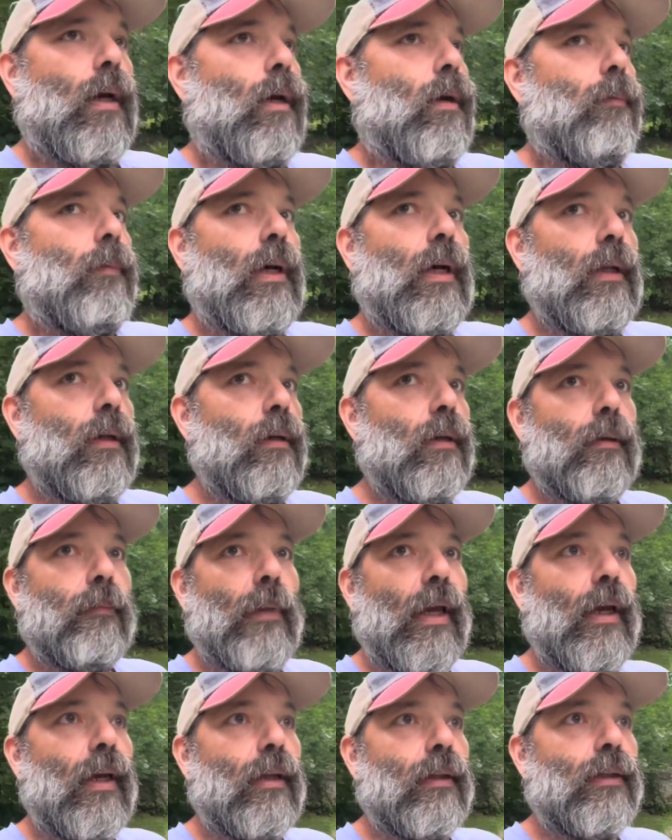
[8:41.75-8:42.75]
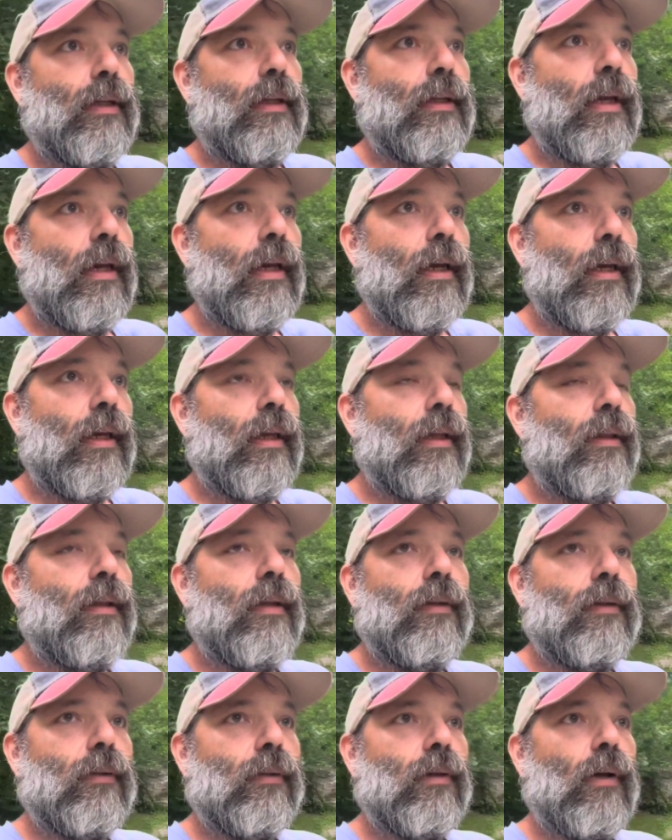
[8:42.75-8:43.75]
But man, today,
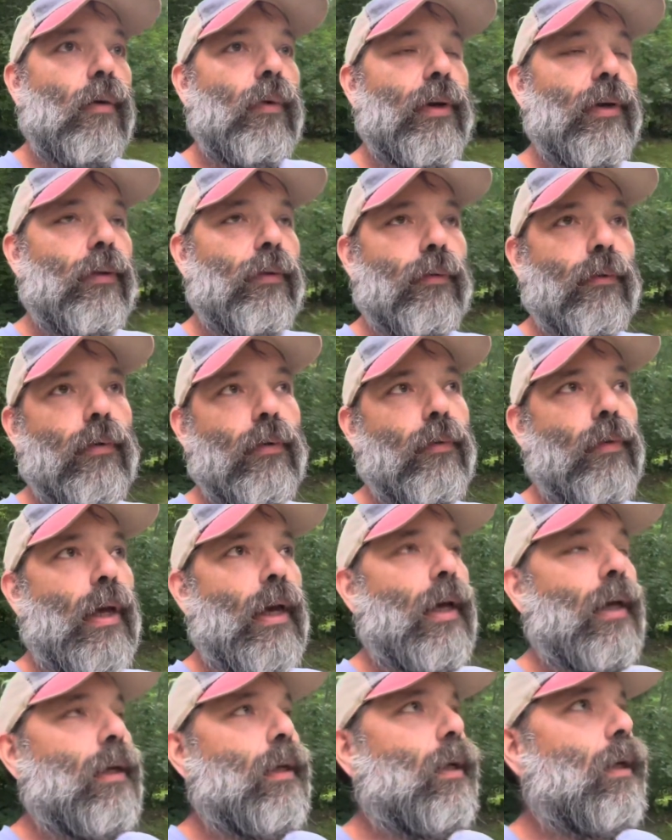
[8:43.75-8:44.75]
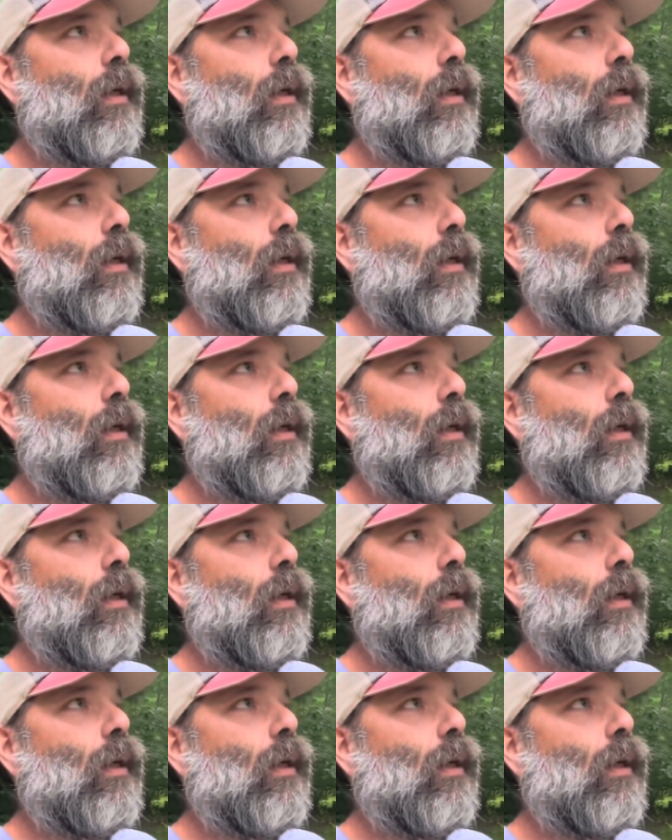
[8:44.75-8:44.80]
going through that